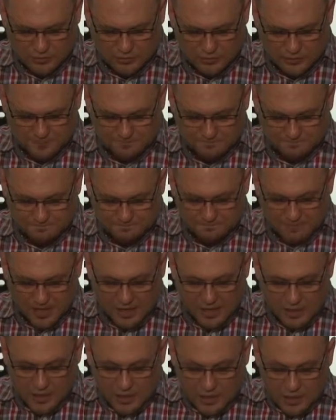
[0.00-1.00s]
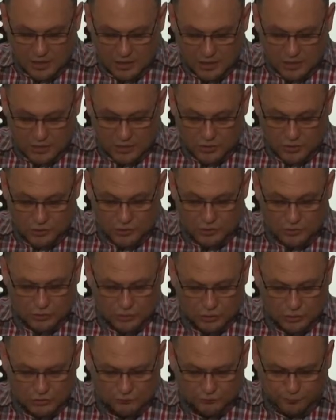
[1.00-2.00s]
Lord. You
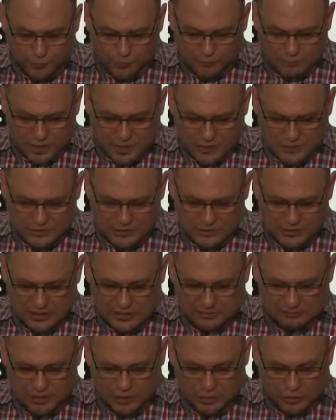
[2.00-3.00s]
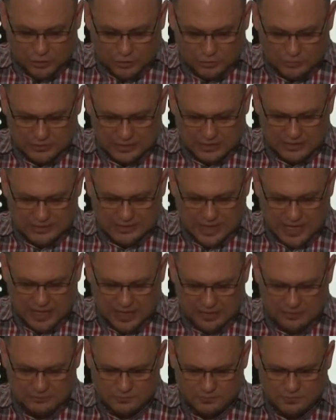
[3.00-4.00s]
looked for much, and behold, it
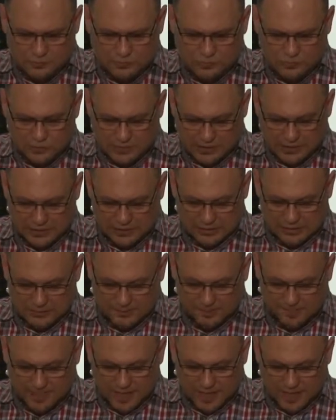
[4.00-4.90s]
came to little.